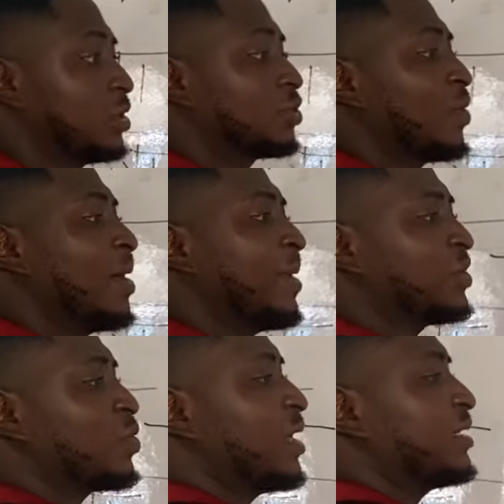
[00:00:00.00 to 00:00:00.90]
So 1
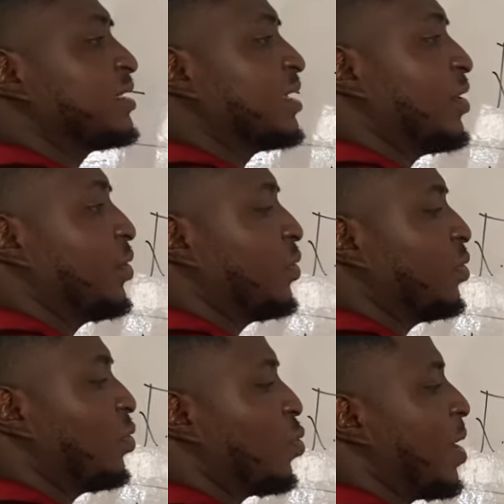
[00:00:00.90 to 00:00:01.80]
minus 1 is 0.
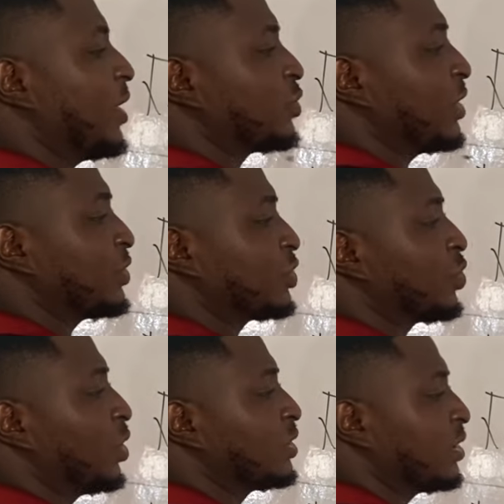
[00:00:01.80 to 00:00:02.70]
1 minus 1 is
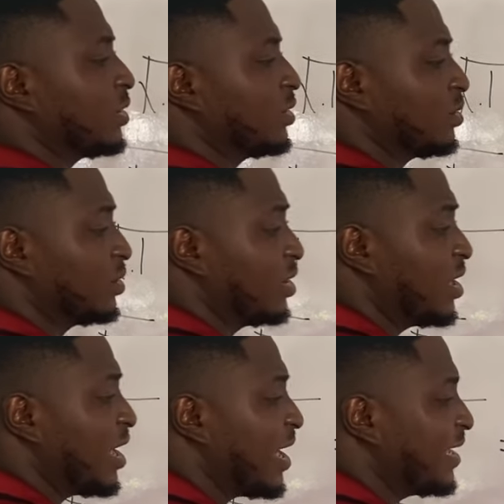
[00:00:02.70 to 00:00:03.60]
also what?
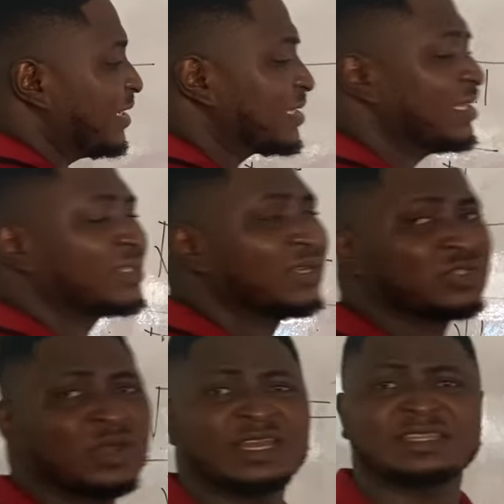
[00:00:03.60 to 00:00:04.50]
And this leads us
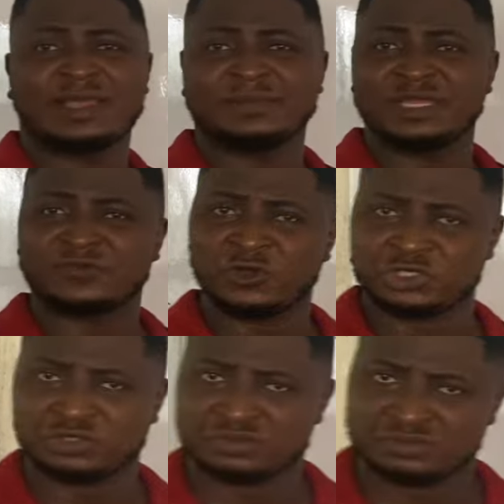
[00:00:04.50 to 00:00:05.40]
to an indeterminate
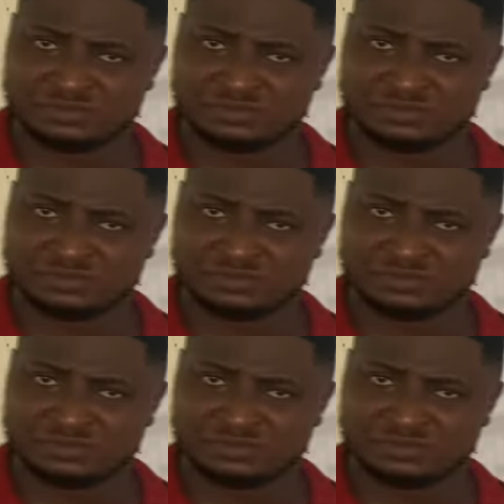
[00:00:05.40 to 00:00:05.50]
function.